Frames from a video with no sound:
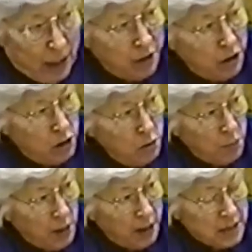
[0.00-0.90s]
And
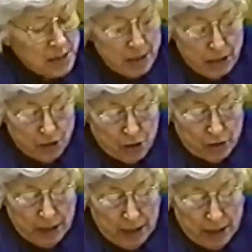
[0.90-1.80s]
no practicing
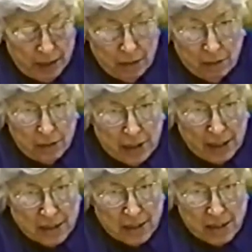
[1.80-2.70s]
attorney in
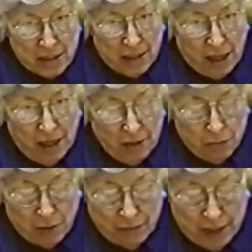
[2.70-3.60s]
Texas that I
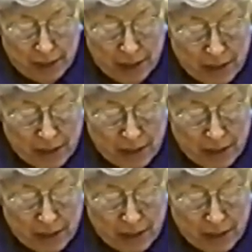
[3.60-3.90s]
knew of at